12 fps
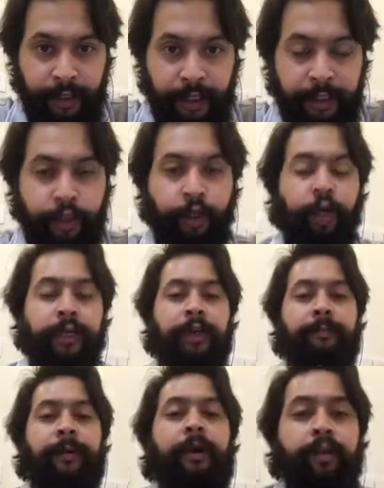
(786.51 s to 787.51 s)
it's not
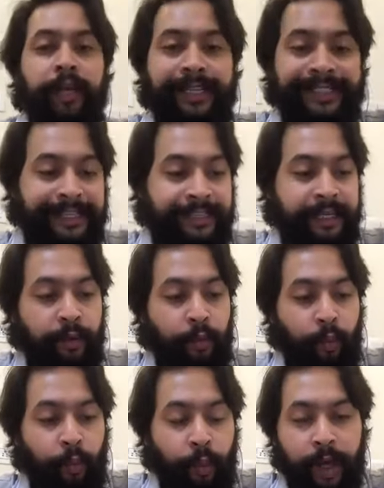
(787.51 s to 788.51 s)
about assessing
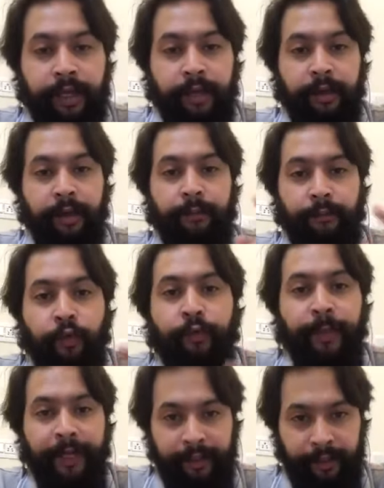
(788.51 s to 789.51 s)
one
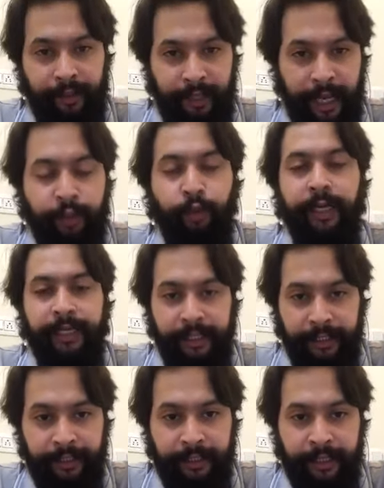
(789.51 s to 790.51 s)
movement
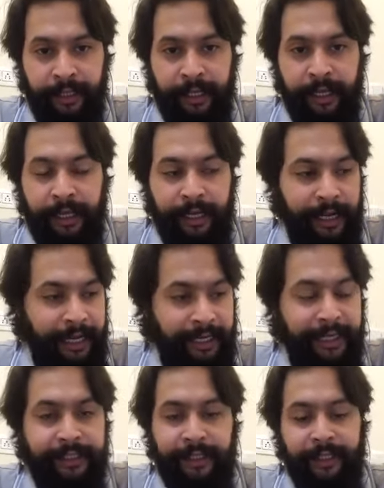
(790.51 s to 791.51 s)
isolatedly. Like
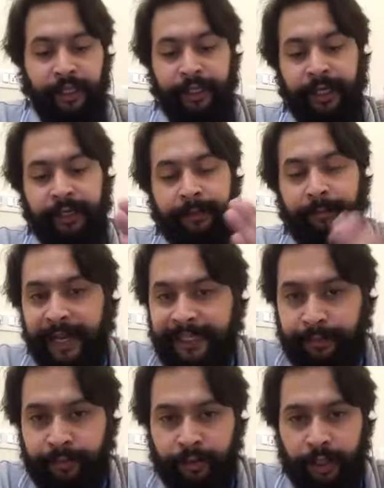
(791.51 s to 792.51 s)
let's say checking the
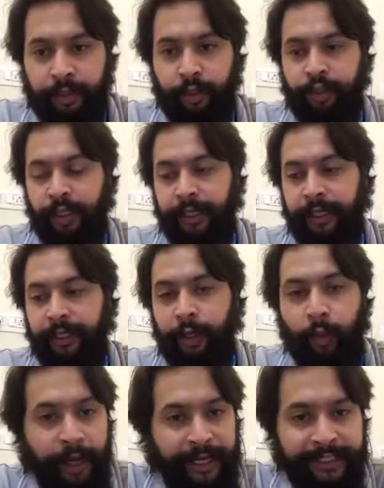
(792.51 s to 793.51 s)
bicep strength or checking the
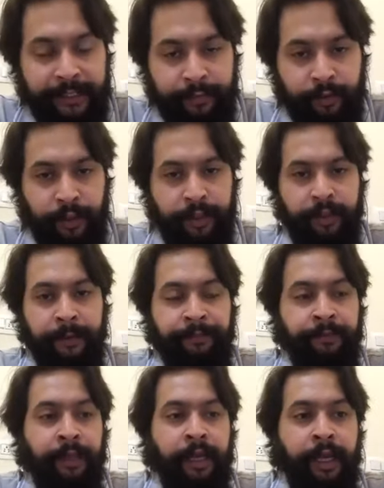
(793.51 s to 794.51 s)
quadricep strength.
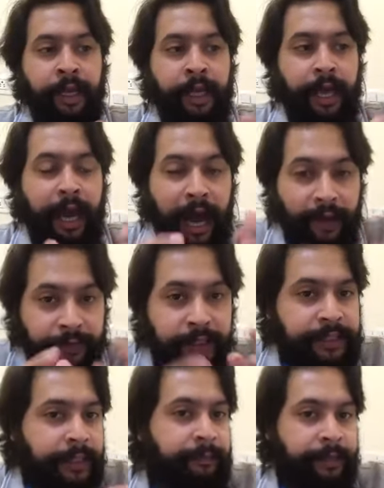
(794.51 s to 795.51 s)
After
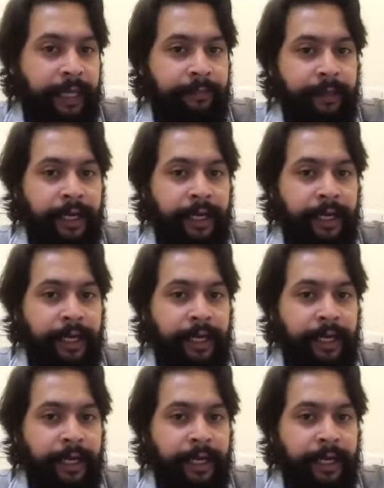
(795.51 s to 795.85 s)
some time,